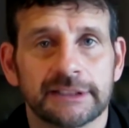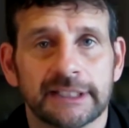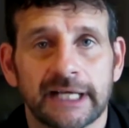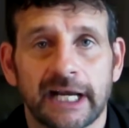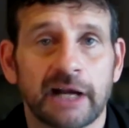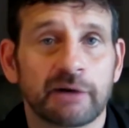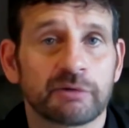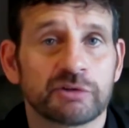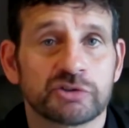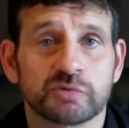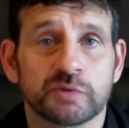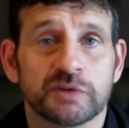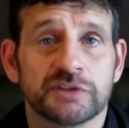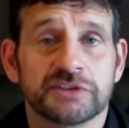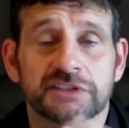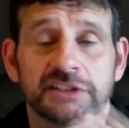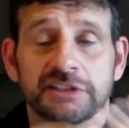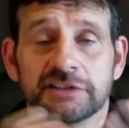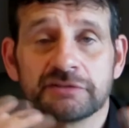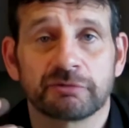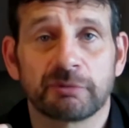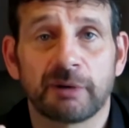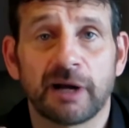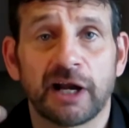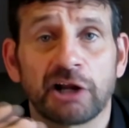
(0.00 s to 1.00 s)
Irish
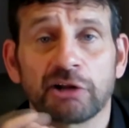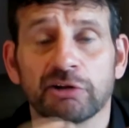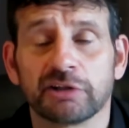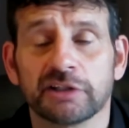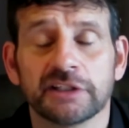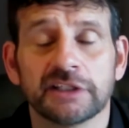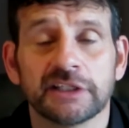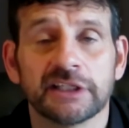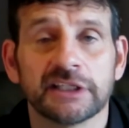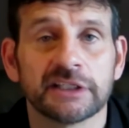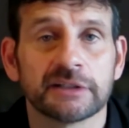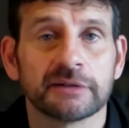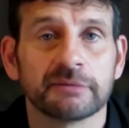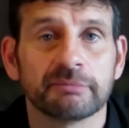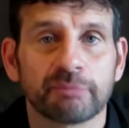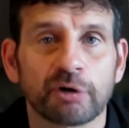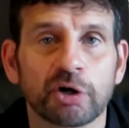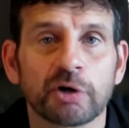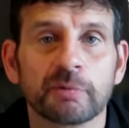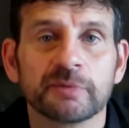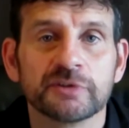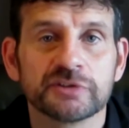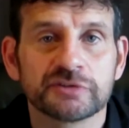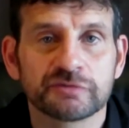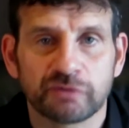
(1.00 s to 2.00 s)
whiskey's from Ireland and
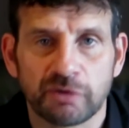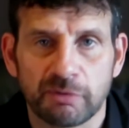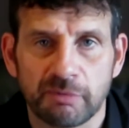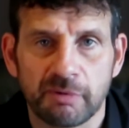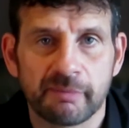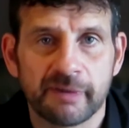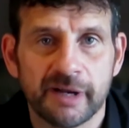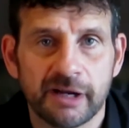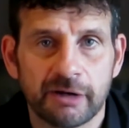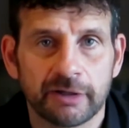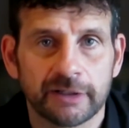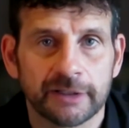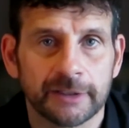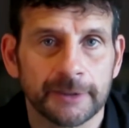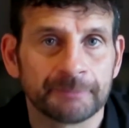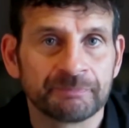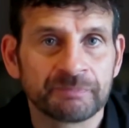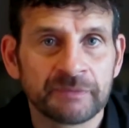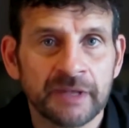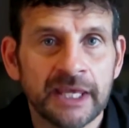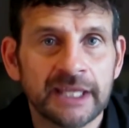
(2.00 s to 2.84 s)
bourbon's from America.